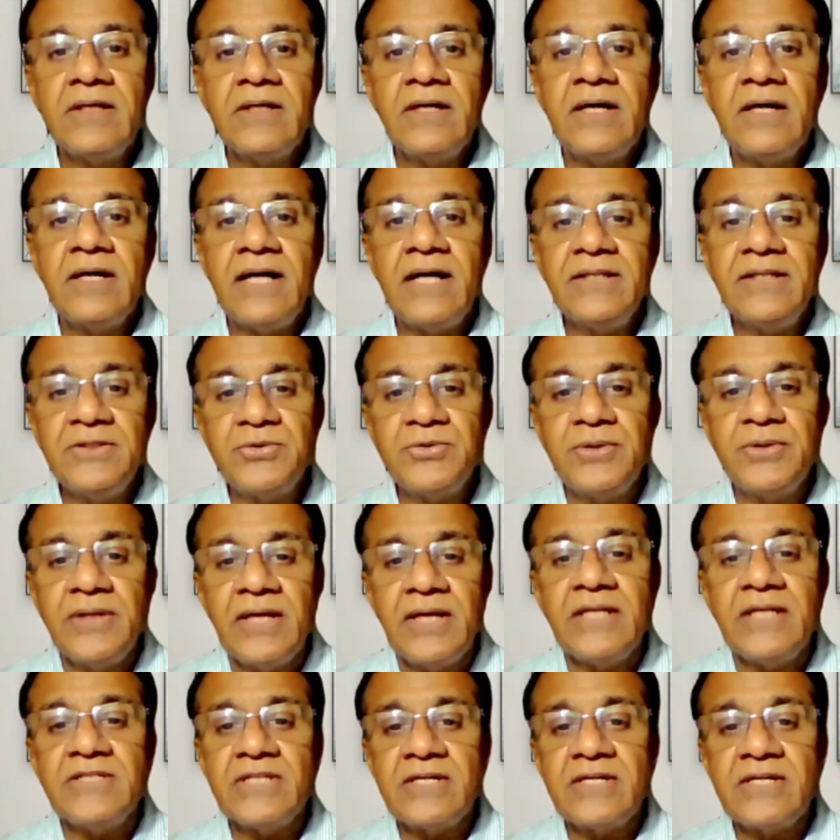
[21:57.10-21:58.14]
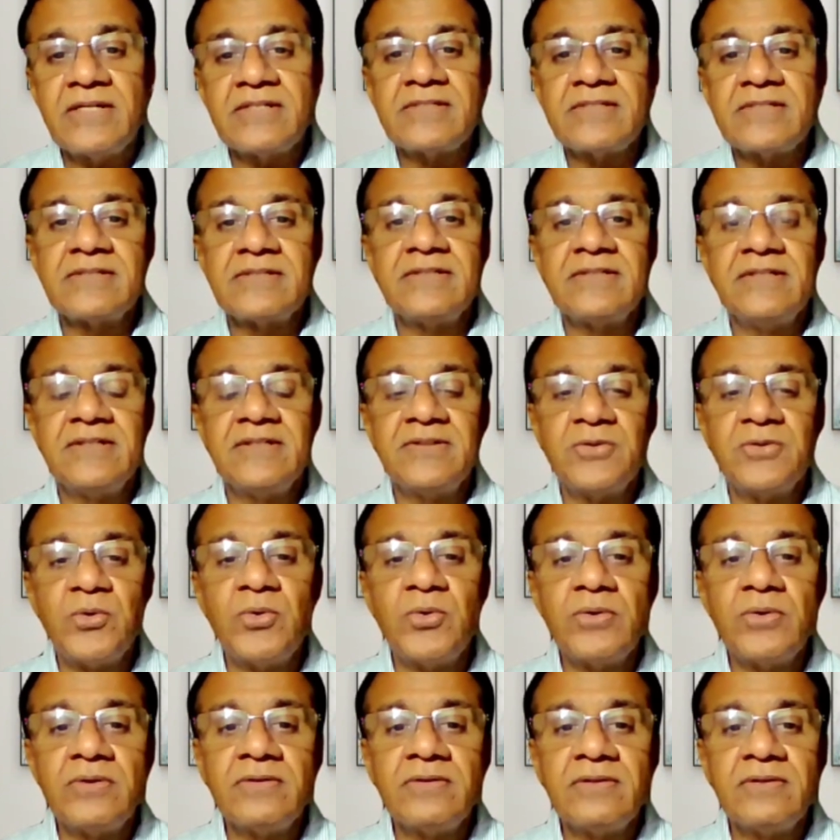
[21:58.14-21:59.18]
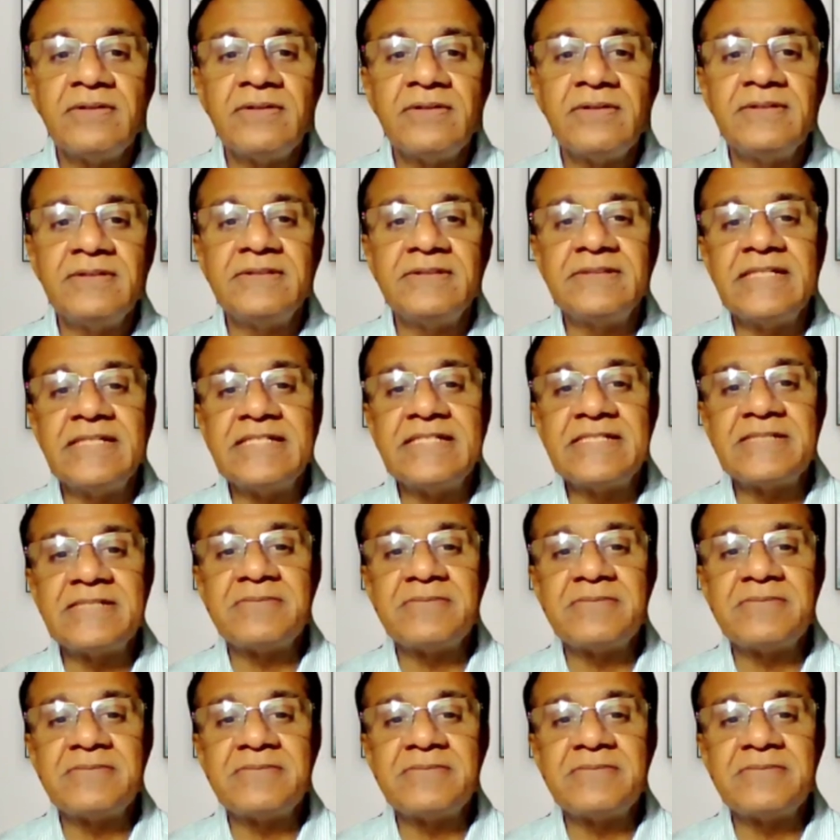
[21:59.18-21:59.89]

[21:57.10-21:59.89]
I think today HR role is